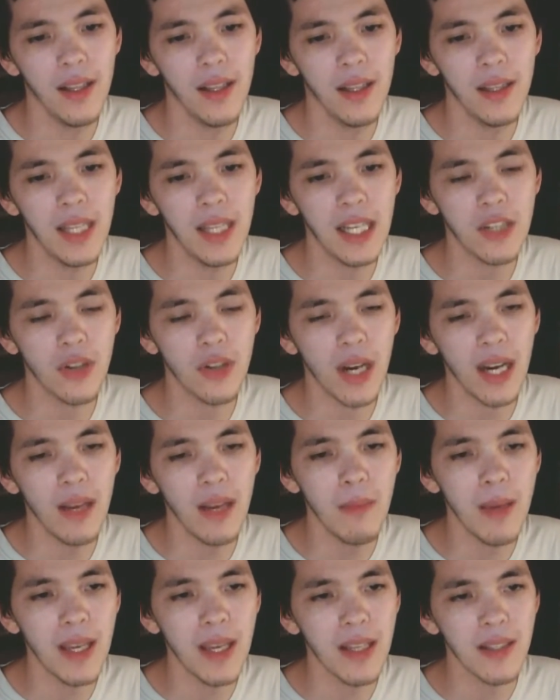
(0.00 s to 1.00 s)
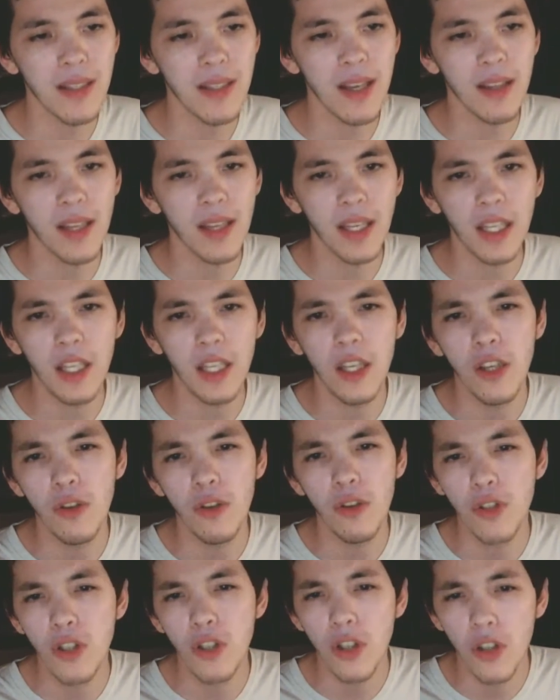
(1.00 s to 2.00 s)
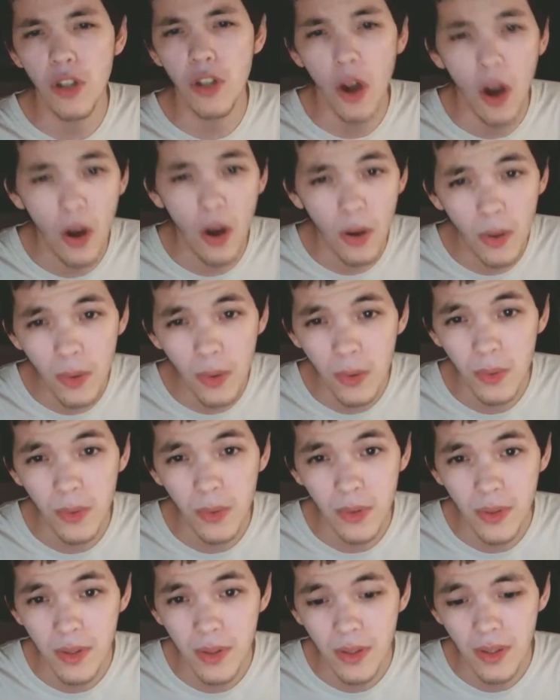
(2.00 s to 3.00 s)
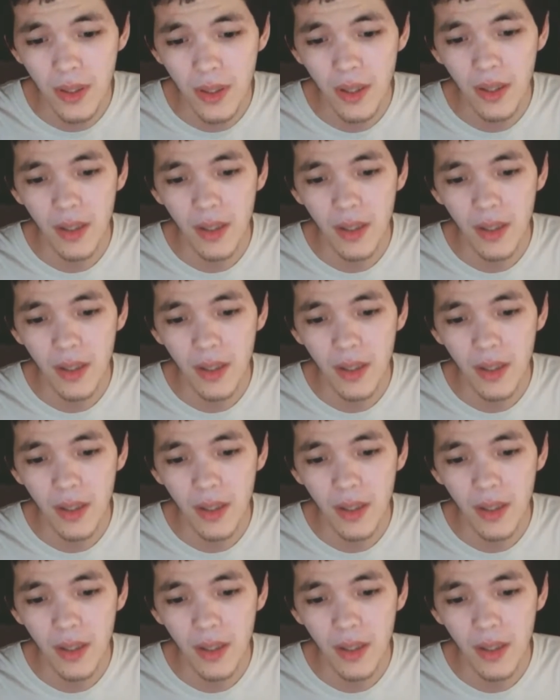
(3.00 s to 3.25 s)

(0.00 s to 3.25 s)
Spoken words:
they try to make it sound like you chose